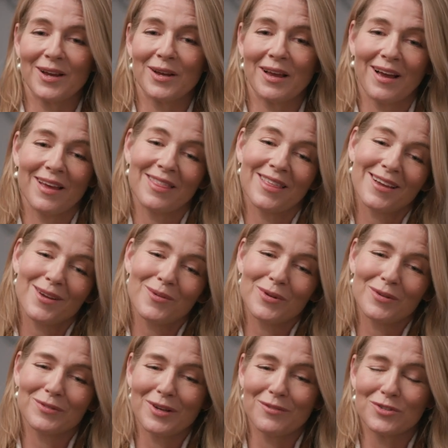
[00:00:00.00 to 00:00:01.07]
I think I
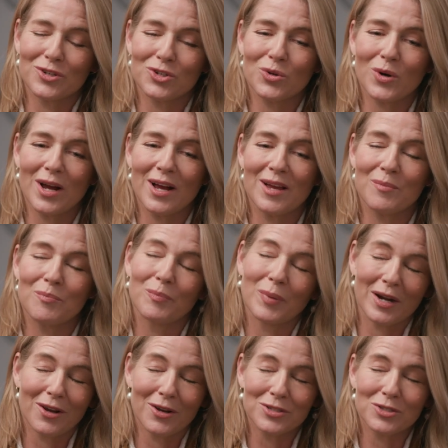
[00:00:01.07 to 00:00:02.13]
would have loved to try,
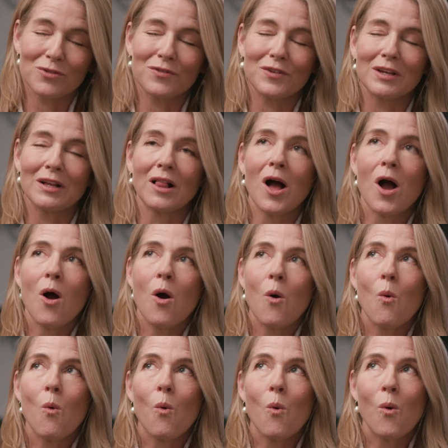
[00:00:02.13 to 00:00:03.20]
but I also feel
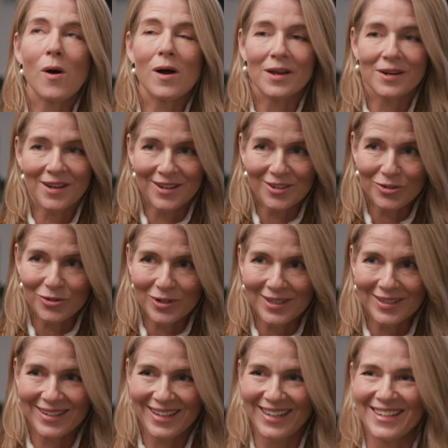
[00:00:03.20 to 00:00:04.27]

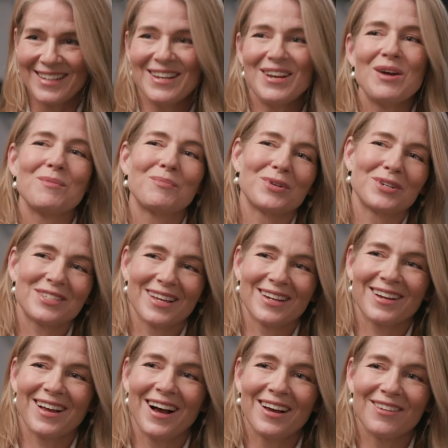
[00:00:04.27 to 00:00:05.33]

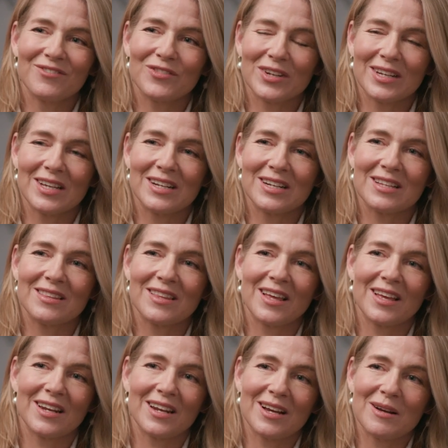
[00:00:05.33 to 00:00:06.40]
100% confident
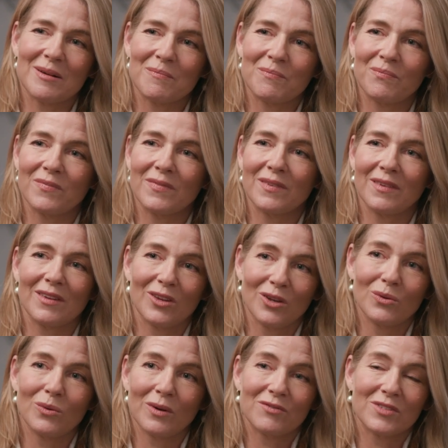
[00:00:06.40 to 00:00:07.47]
that
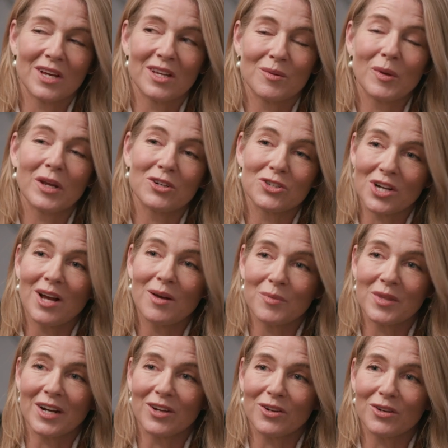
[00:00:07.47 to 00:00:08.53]
you have done a better job
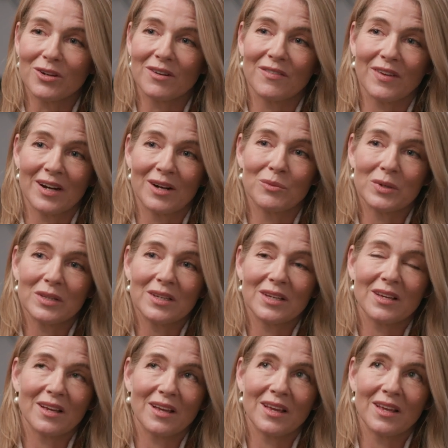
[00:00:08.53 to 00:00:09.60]
than I could have. And I
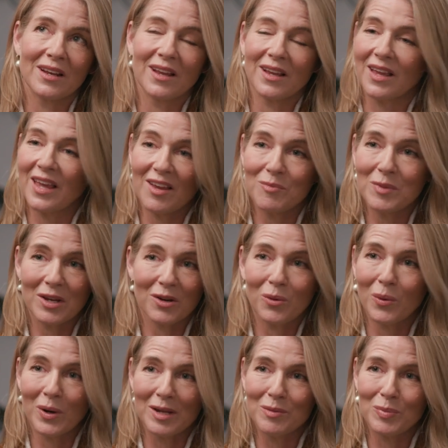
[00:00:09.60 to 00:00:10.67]
really, it gave me a
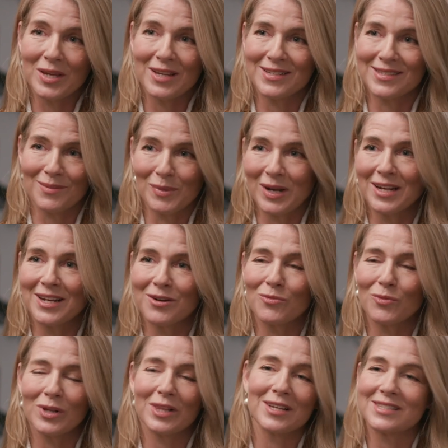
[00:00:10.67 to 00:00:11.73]
great piece. I mean, I
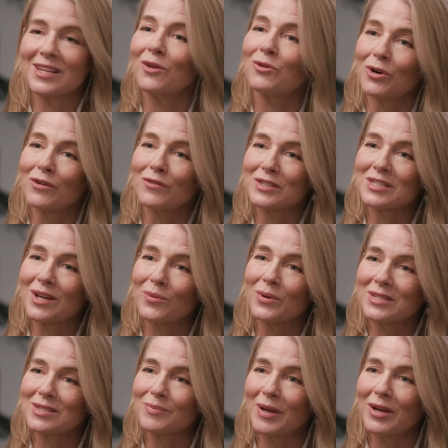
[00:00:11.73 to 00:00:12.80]
didn't realize how nervous I
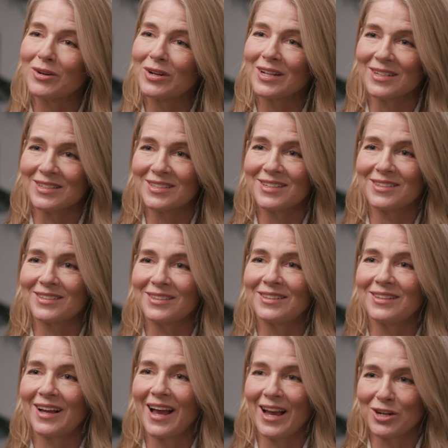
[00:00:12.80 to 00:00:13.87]
was about it
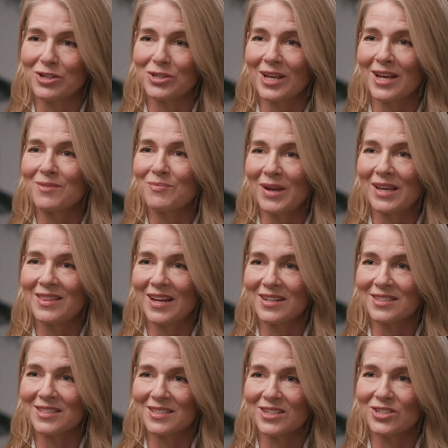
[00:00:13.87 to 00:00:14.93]
until actually I'd made
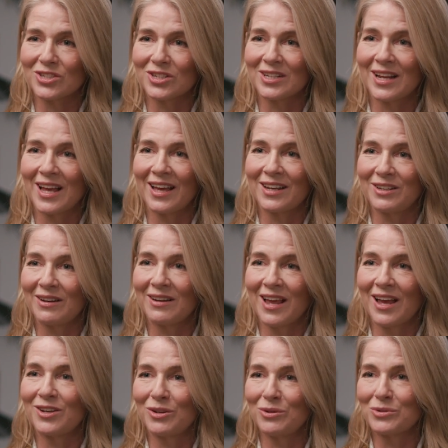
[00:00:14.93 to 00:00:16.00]
that decision
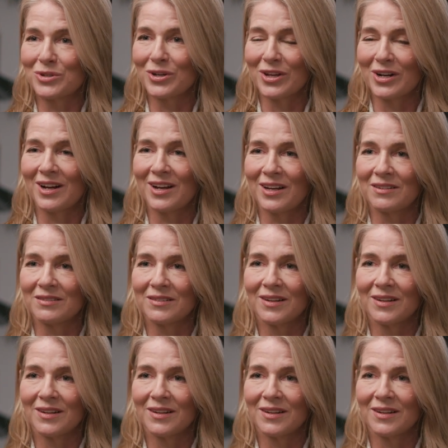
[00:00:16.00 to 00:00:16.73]
and you took it on.